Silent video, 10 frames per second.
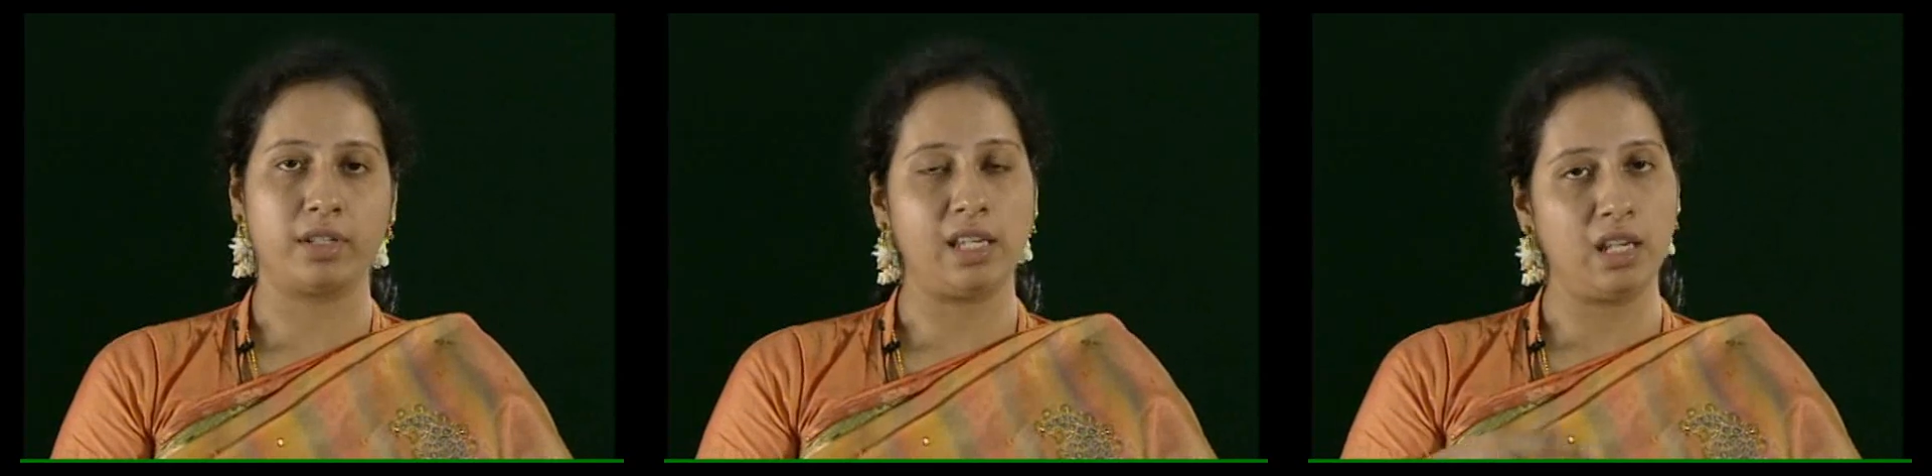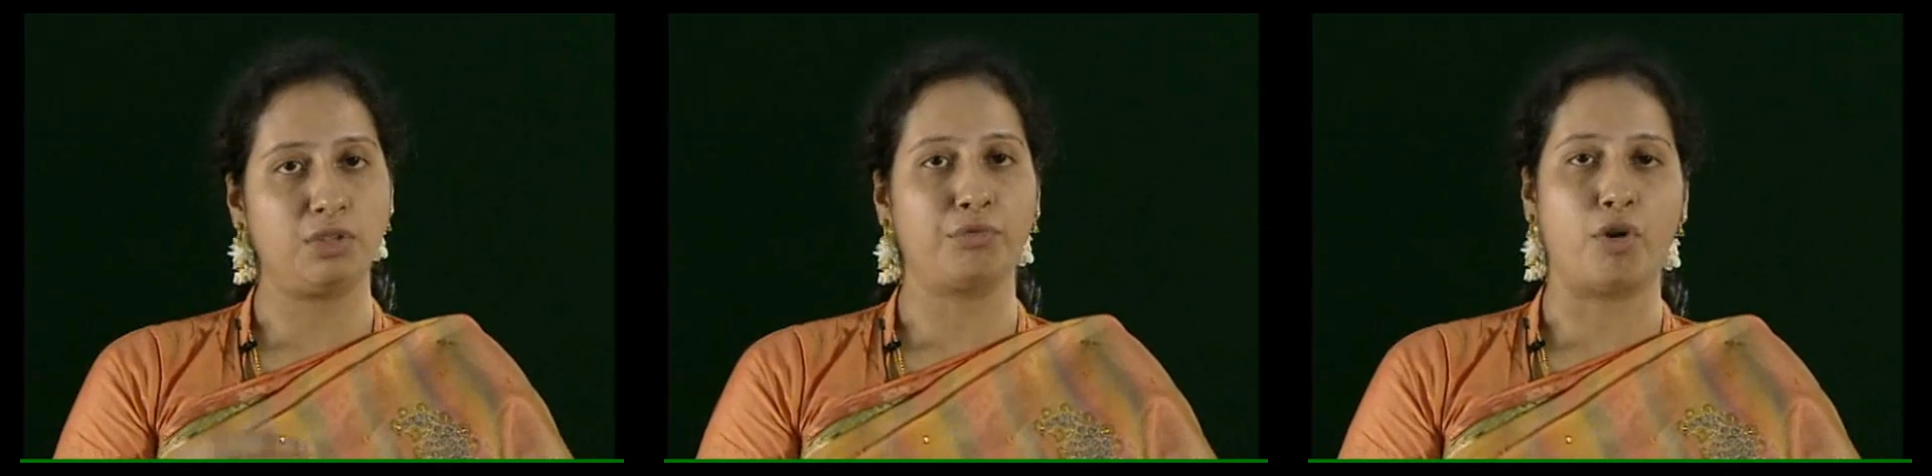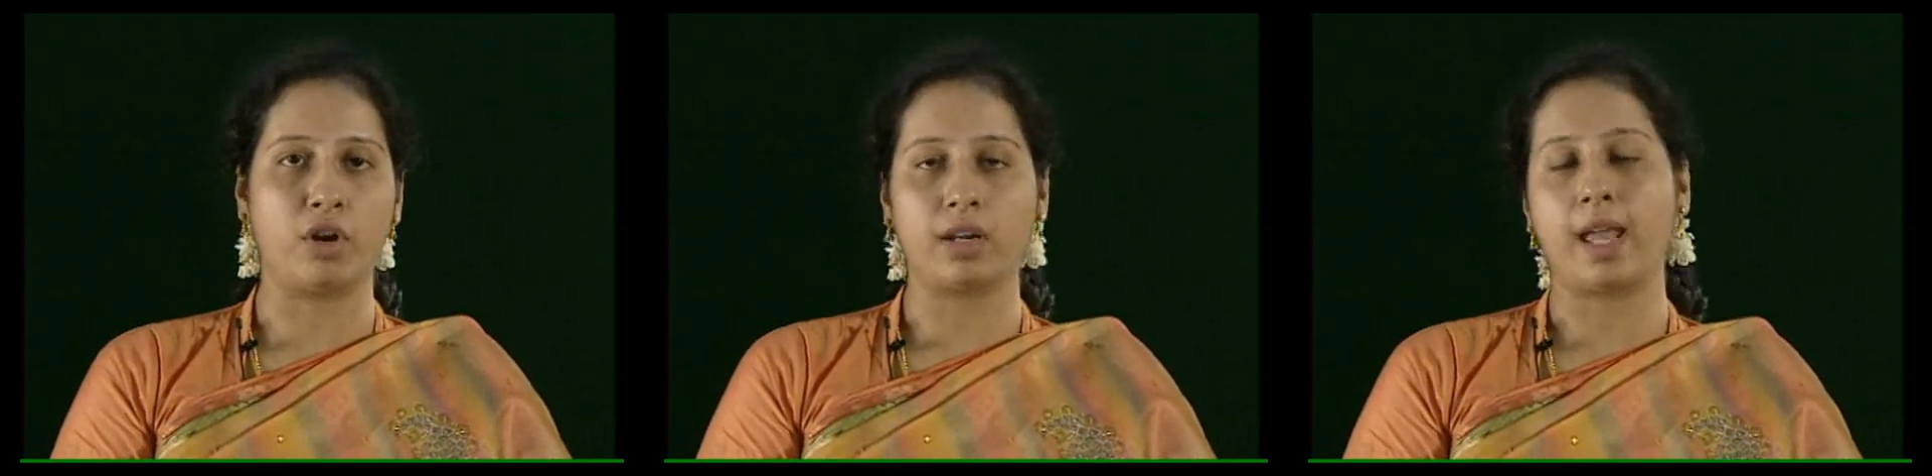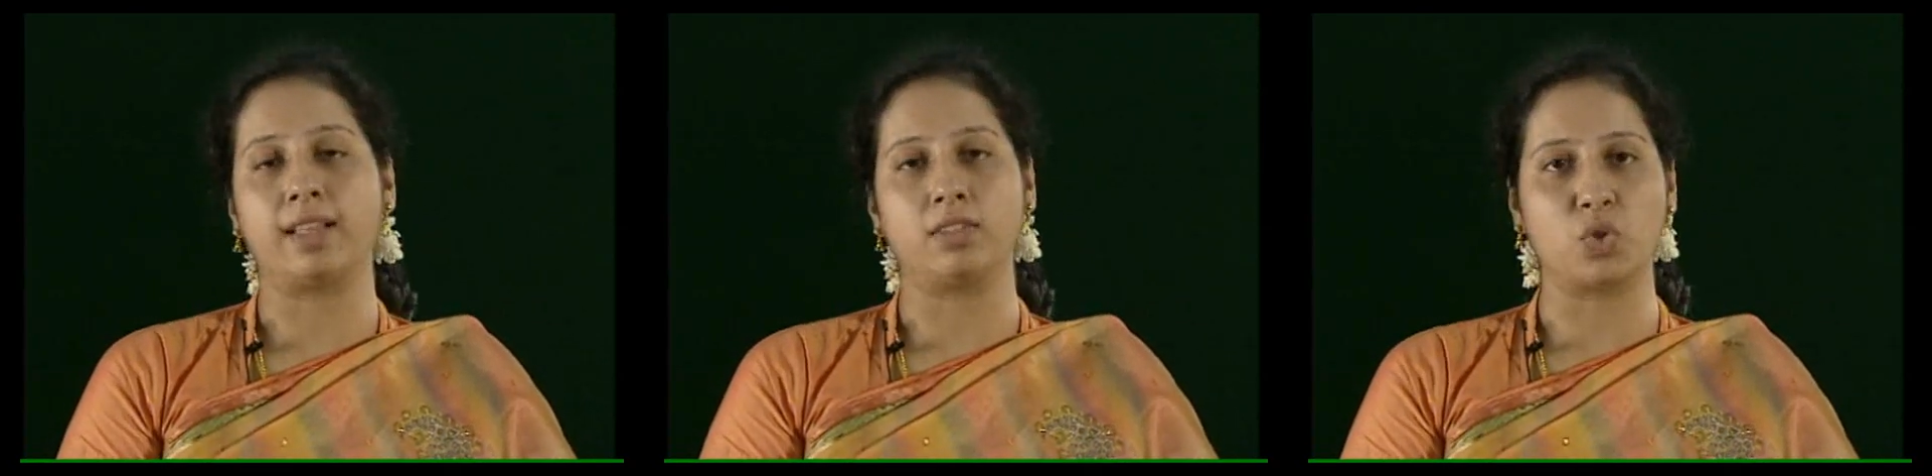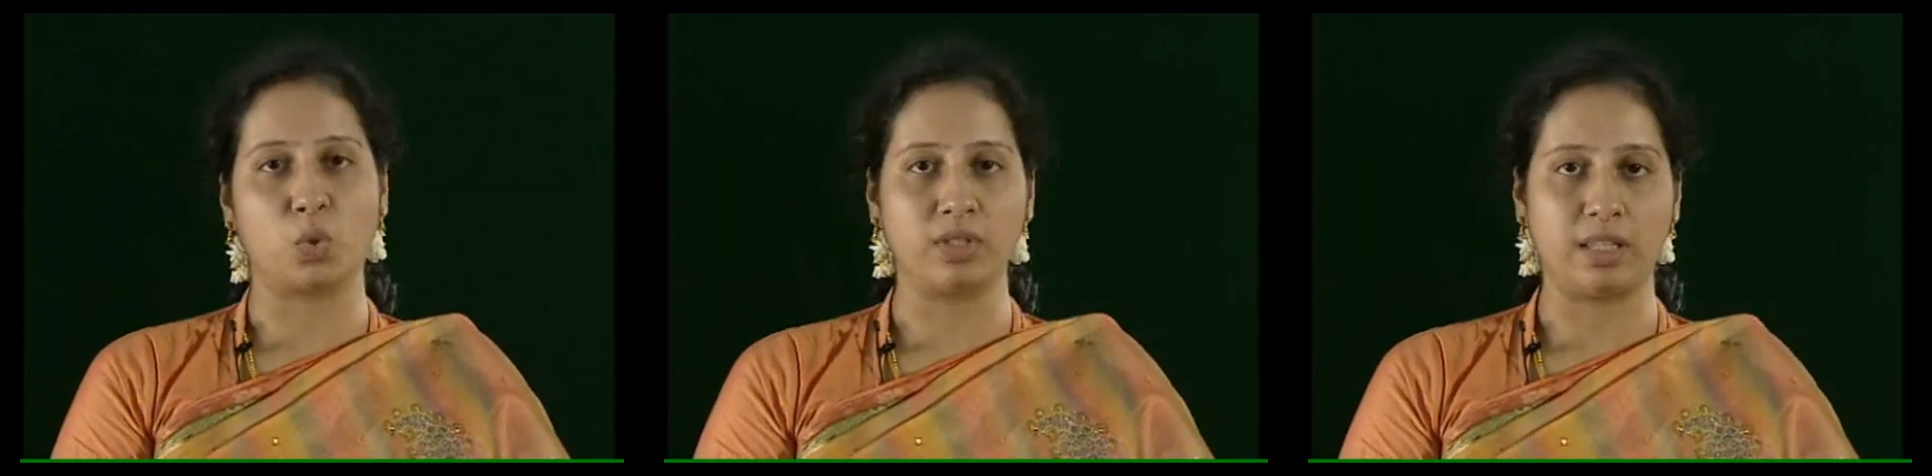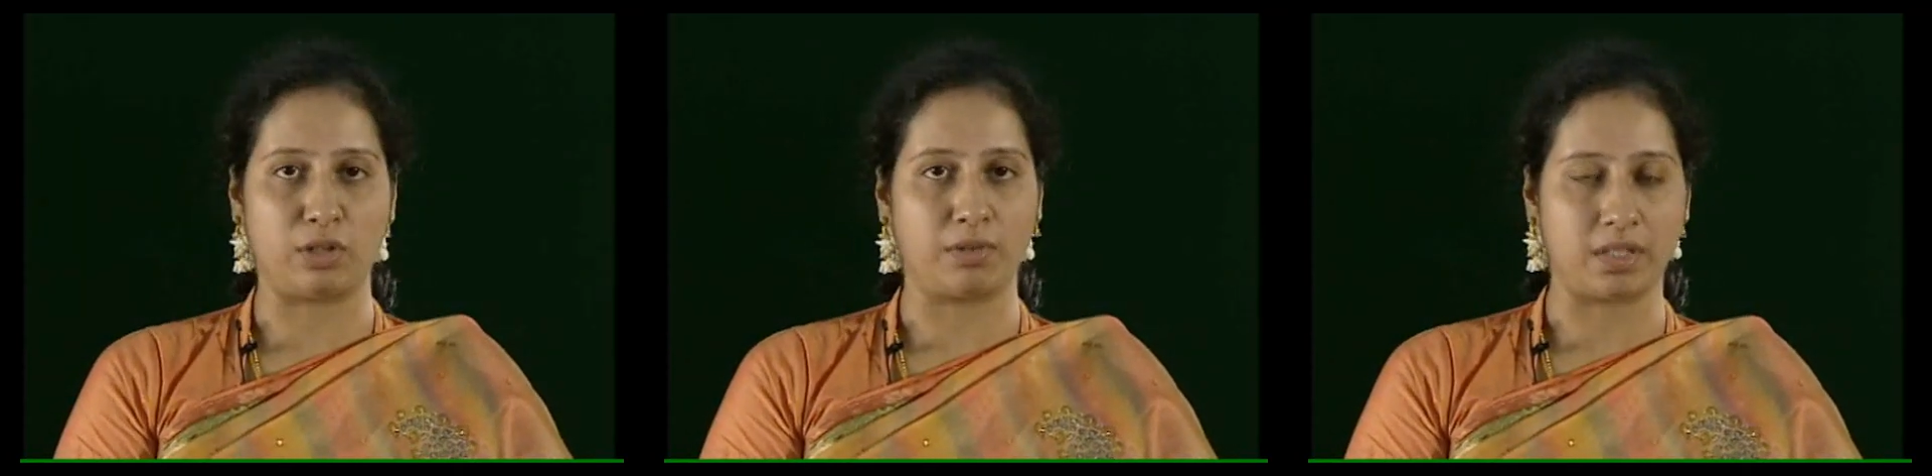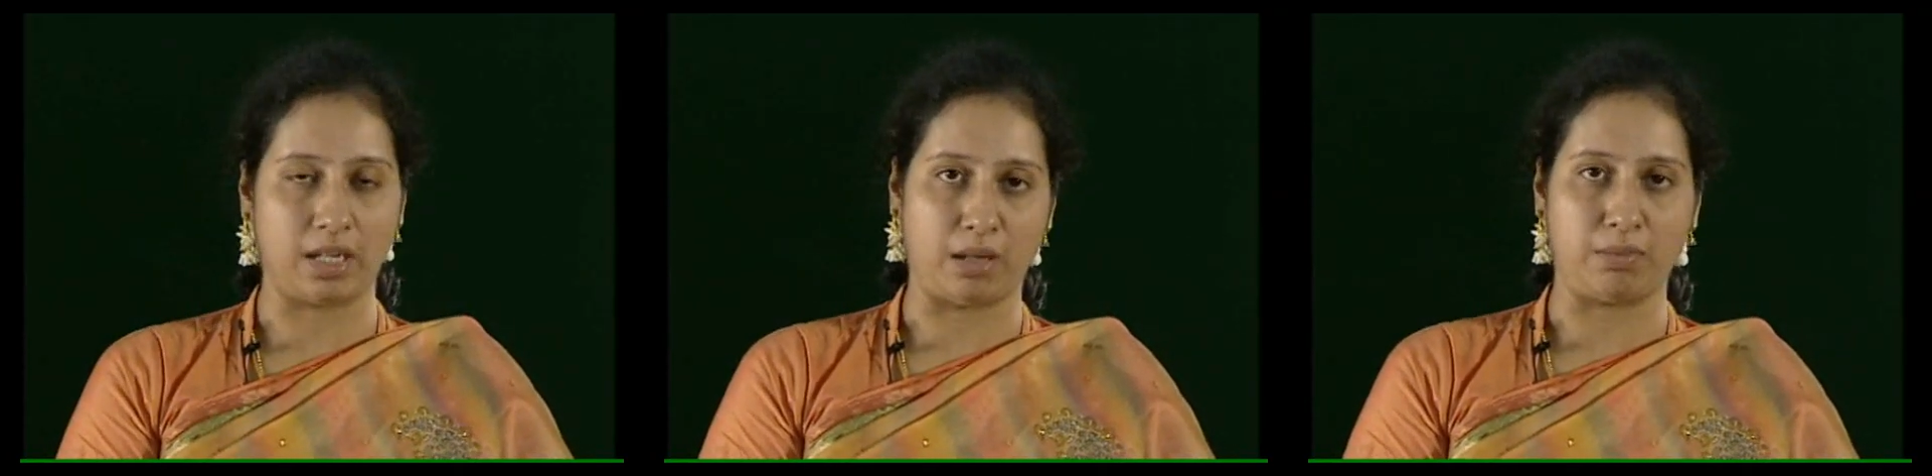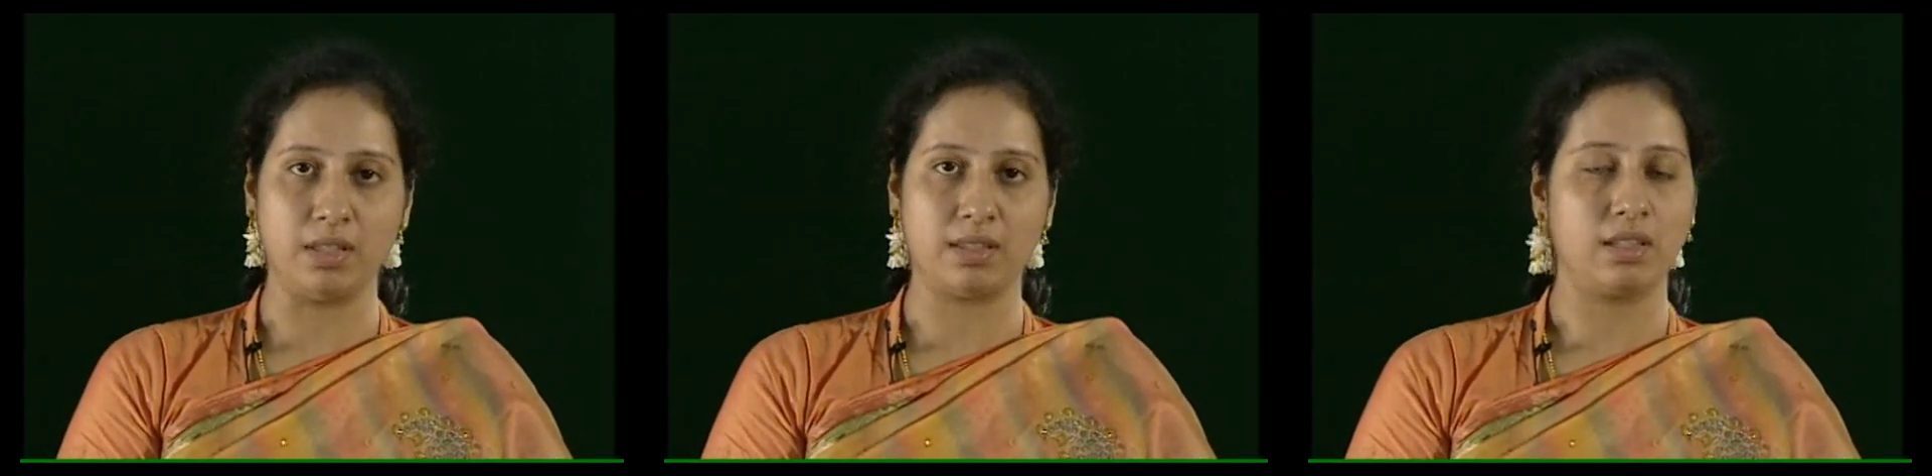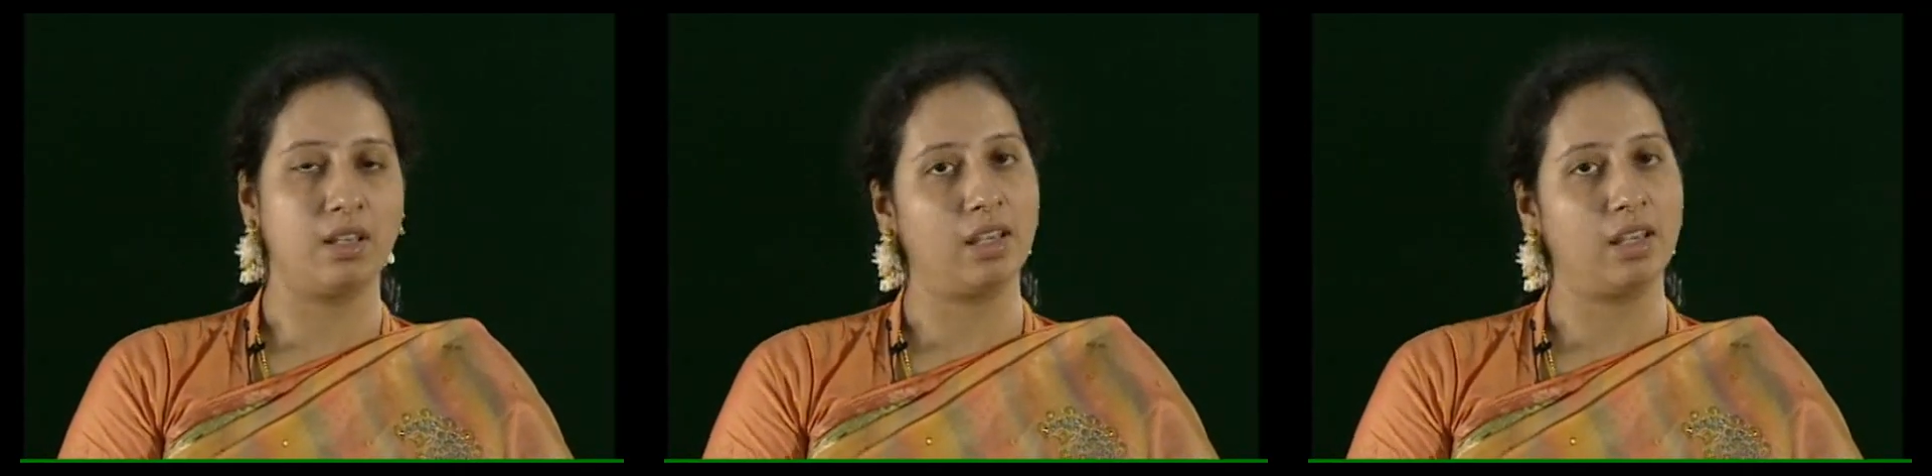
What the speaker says: Each for has its own set of statements,